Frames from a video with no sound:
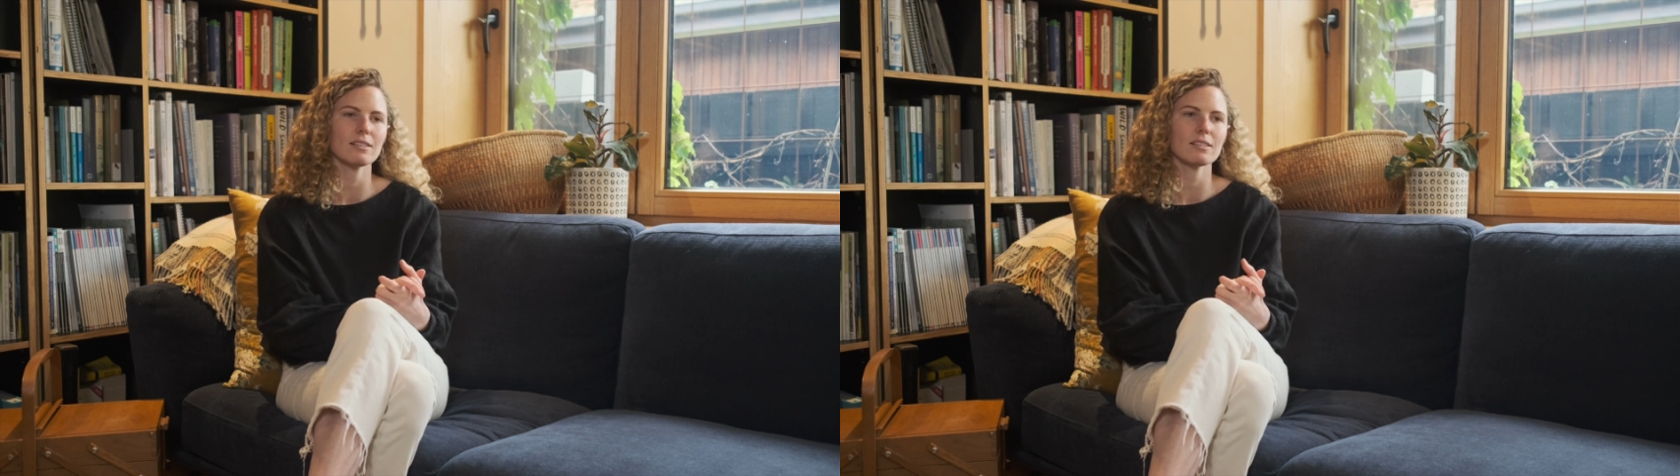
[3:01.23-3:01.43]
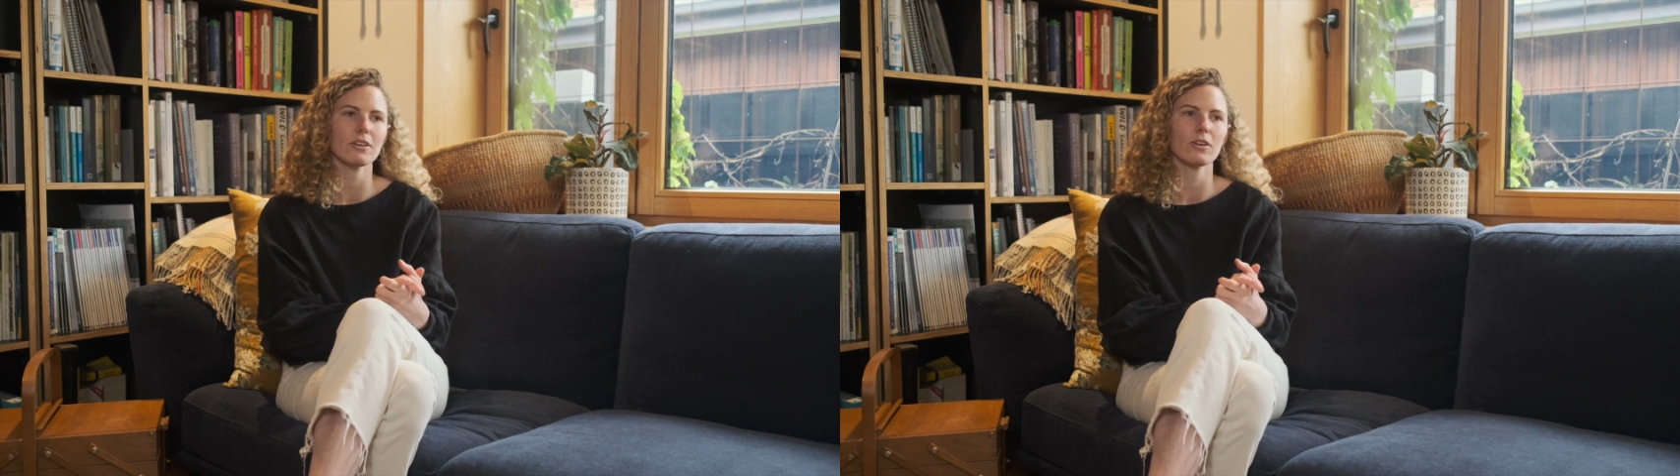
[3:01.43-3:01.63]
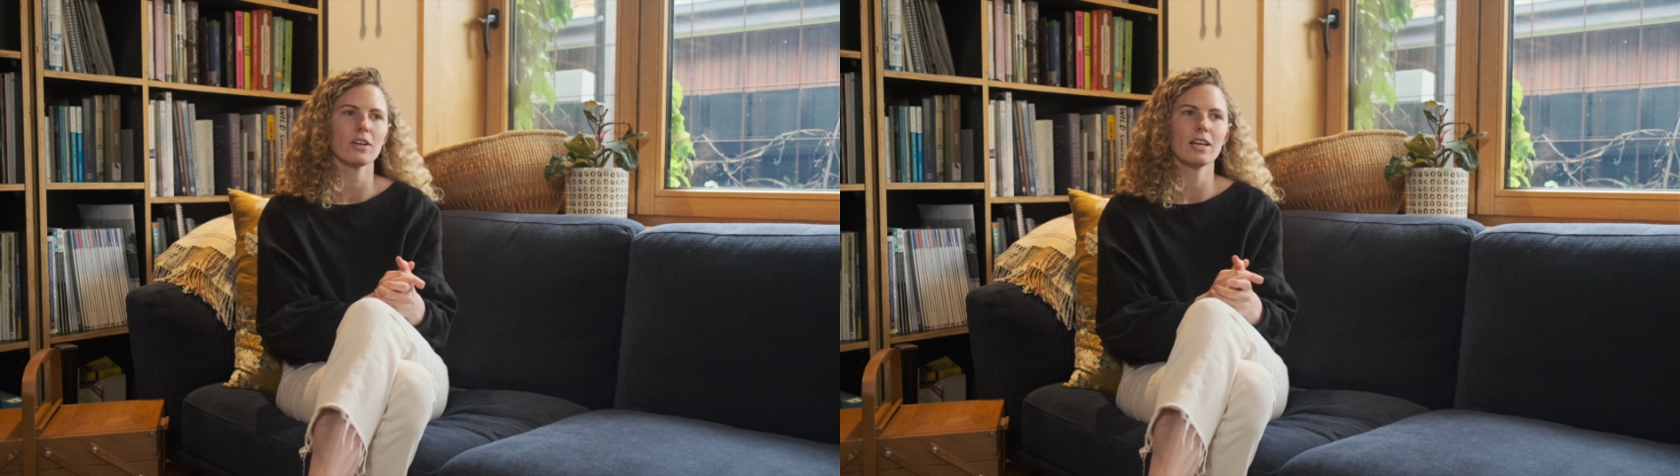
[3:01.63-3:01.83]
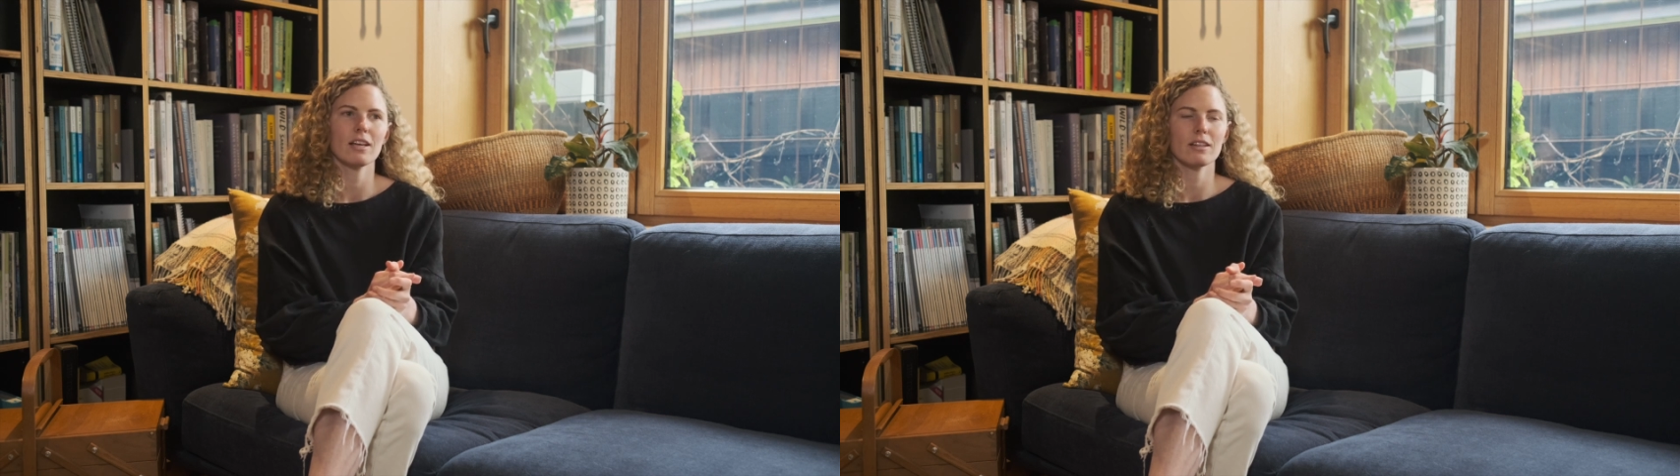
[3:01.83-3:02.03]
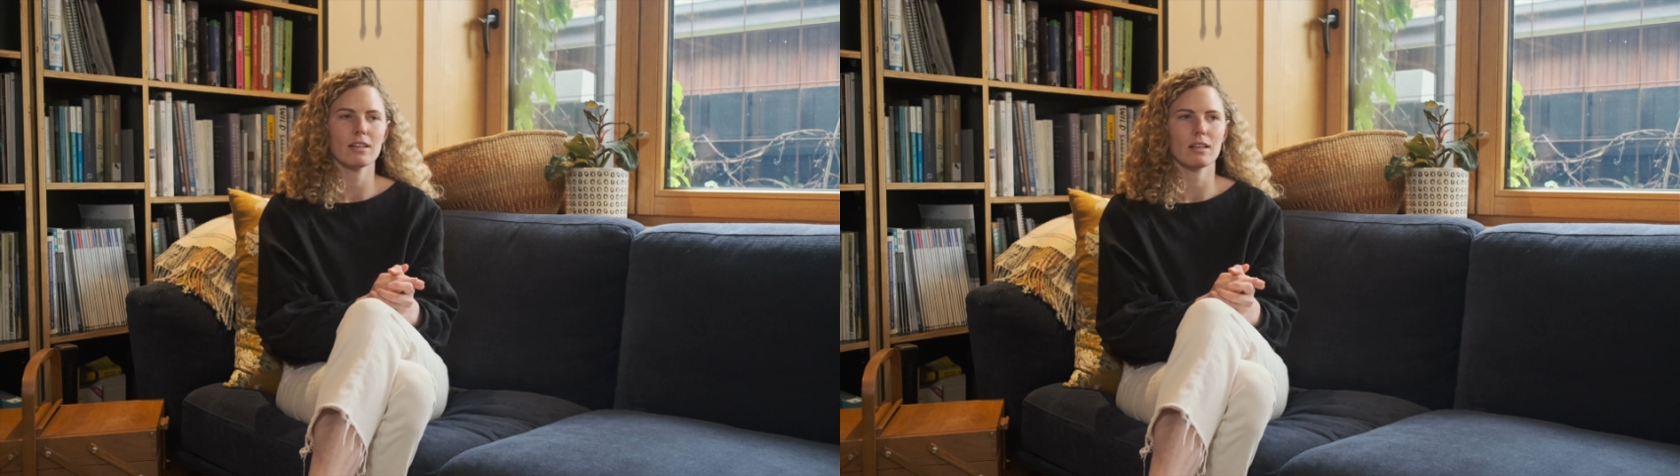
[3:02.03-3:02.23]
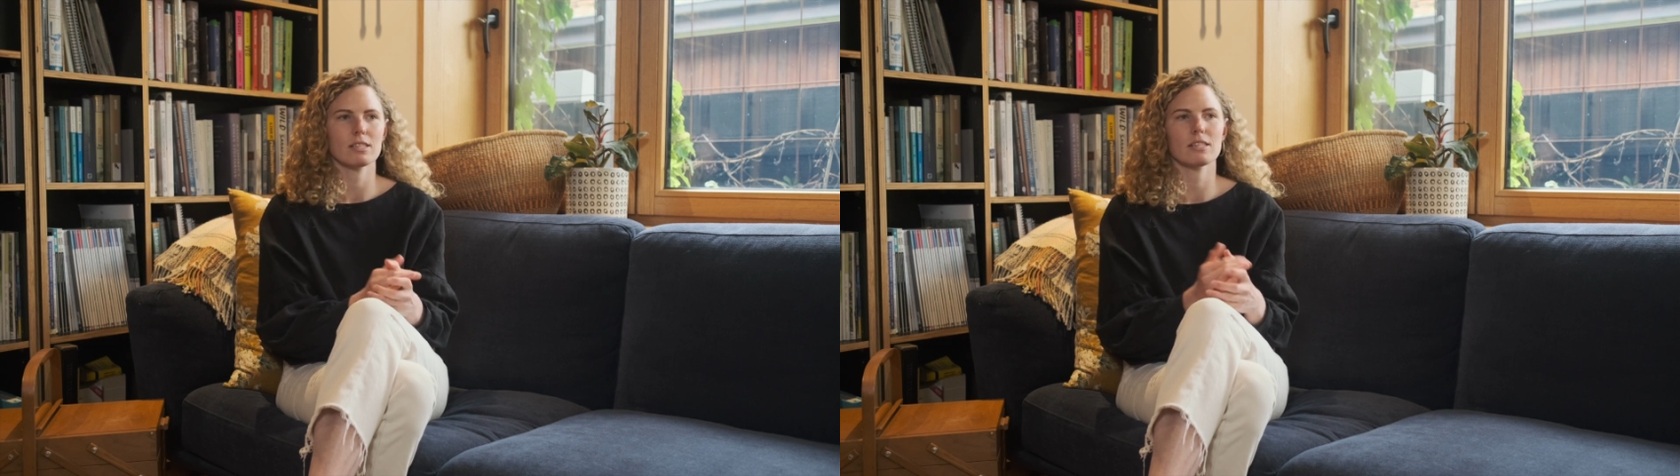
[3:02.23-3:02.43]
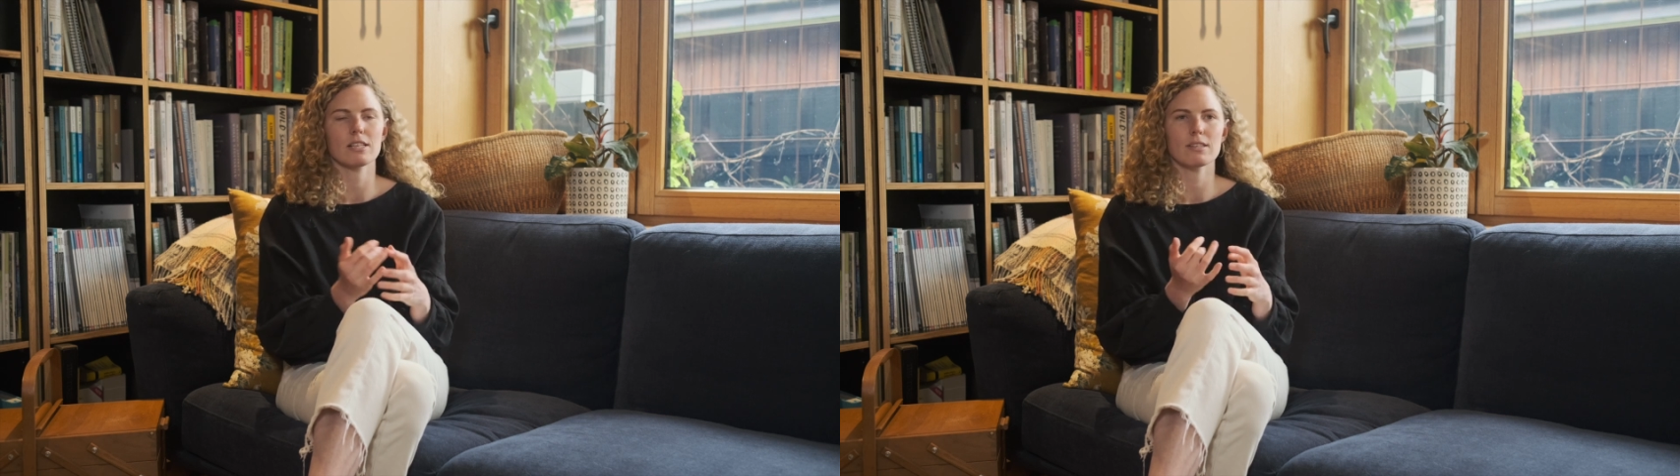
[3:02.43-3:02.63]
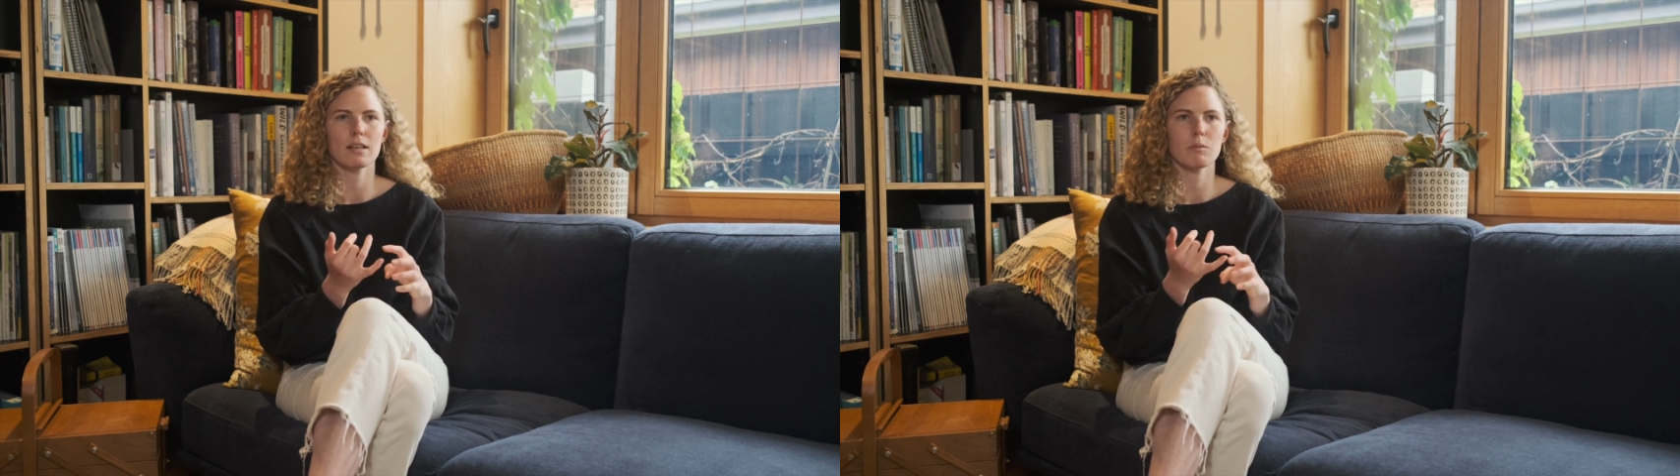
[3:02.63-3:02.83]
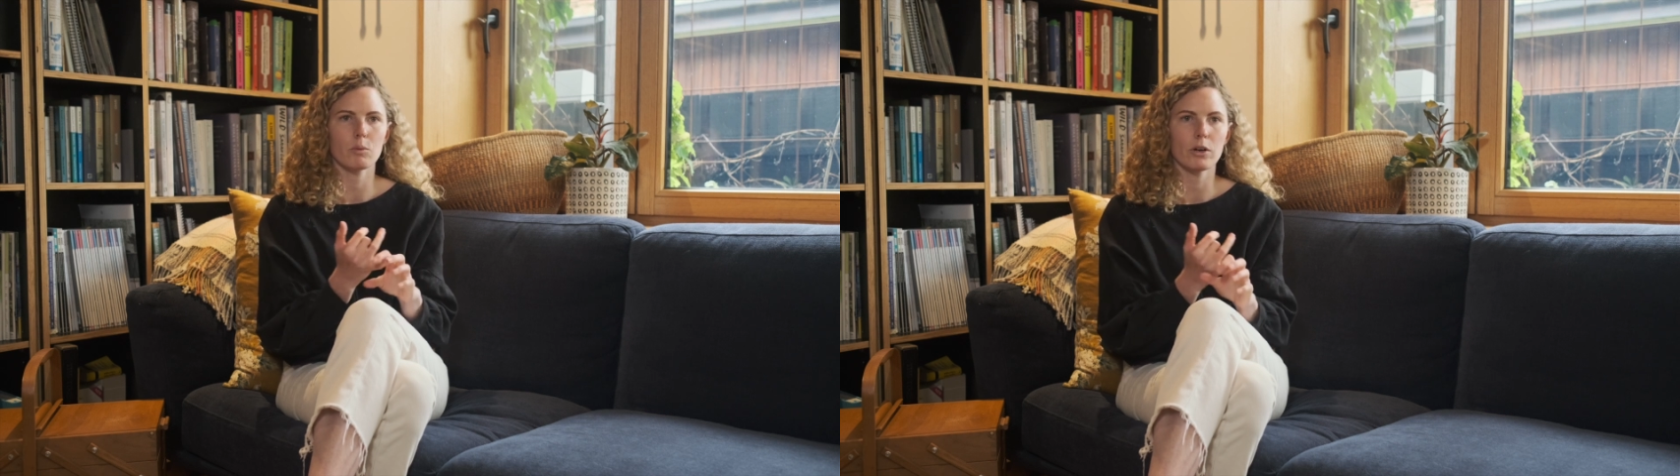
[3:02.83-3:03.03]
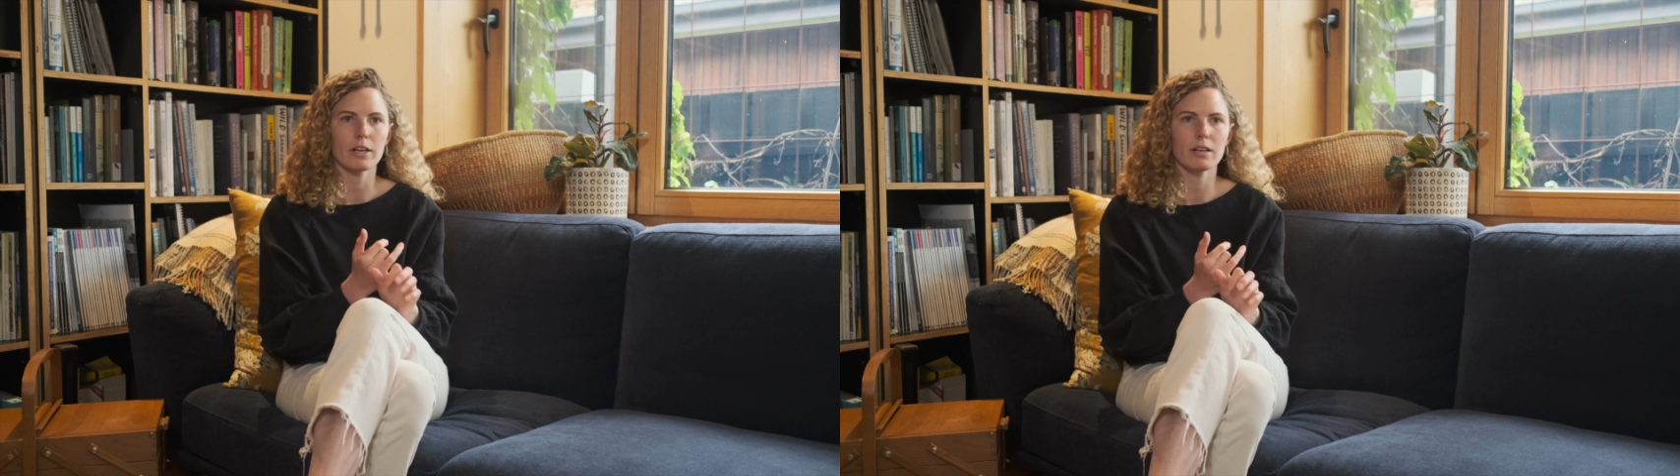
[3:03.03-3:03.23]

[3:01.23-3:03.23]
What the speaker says: So that's things like brick,